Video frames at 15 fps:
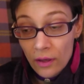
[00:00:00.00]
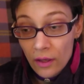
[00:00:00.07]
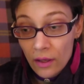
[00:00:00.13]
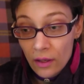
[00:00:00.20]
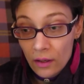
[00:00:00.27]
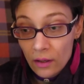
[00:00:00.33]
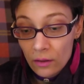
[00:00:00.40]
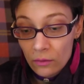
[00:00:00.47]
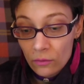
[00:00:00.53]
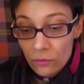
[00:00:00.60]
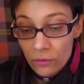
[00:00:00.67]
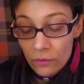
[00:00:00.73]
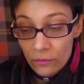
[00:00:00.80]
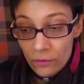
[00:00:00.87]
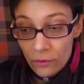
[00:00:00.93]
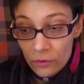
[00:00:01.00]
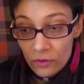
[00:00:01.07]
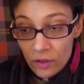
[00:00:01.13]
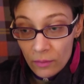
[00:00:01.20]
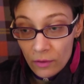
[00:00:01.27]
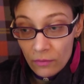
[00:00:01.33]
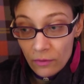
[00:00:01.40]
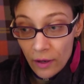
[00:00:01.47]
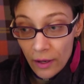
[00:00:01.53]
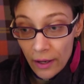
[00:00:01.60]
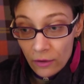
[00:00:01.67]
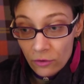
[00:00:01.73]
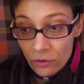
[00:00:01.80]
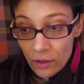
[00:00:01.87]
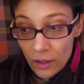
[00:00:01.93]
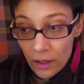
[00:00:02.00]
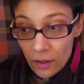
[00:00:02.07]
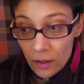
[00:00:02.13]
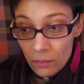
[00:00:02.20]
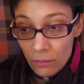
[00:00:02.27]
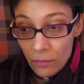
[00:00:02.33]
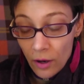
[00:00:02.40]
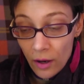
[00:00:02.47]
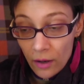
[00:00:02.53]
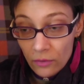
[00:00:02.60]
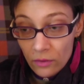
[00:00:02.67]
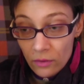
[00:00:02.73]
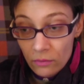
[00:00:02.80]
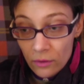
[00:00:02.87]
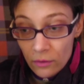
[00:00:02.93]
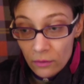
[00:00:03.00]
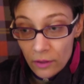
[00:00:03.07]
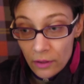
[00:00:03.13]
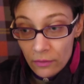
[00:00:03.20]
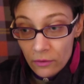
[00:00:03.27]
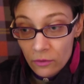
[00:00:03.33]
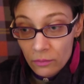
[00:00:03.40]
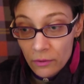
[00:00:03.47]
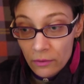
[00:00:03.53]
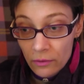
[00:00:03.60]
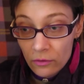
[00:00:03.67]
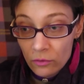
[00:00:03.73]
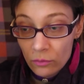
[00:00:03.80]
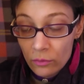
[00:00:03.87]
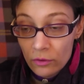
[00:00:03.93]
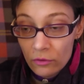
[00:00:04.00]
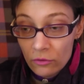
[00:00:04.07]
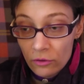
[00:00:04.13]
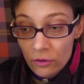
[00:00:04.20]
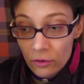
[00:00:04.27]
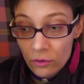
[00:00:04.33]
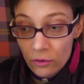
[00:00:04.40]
and for the first time ever I actually had a positive near-death experience, which